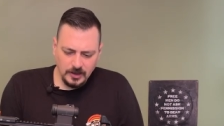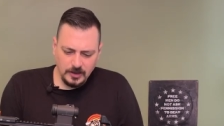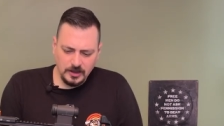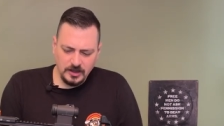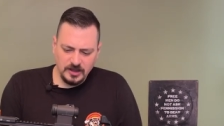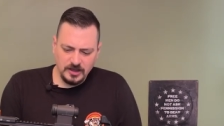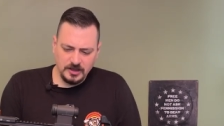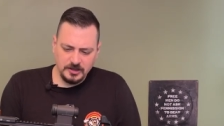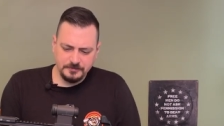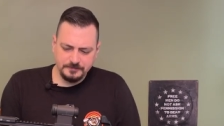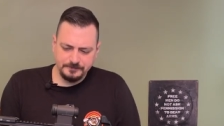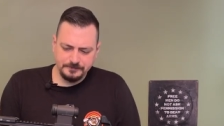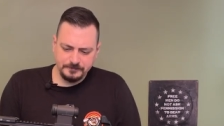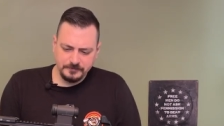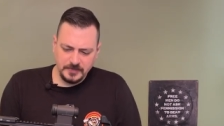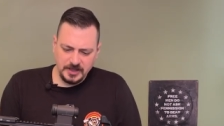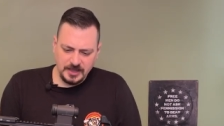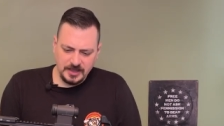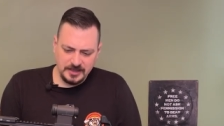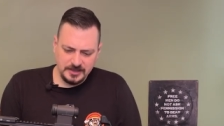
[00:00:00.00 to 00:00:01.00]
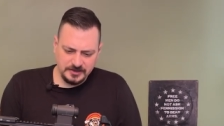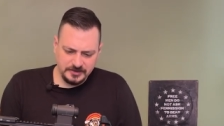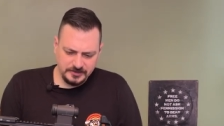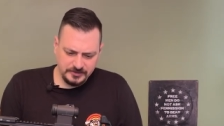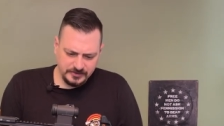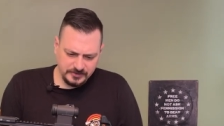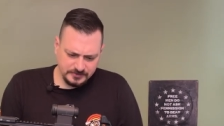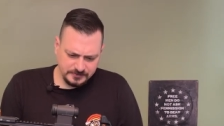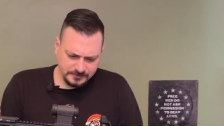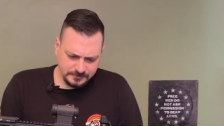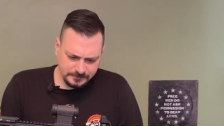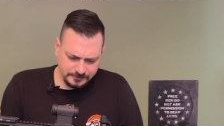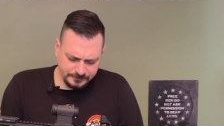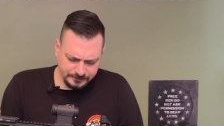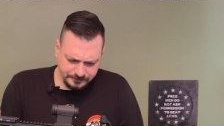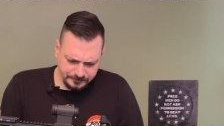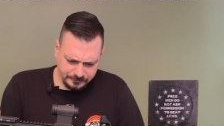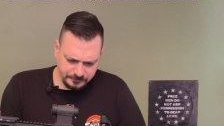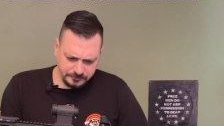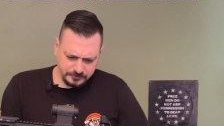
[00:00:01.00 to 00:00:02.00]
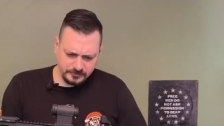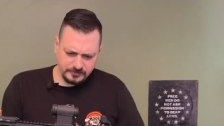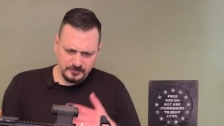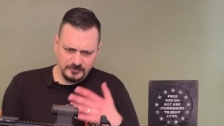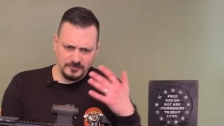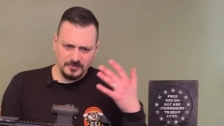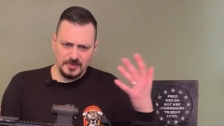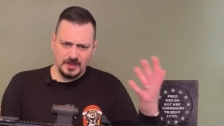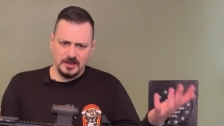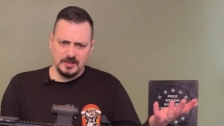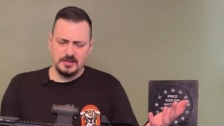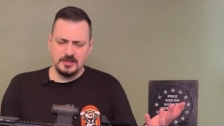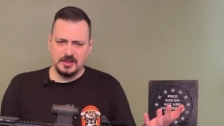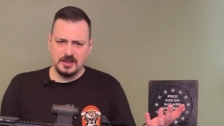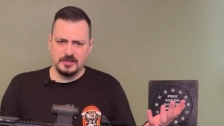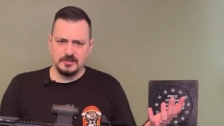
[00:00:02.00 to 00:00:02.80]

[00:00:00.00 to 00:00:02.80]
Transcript: Um, and the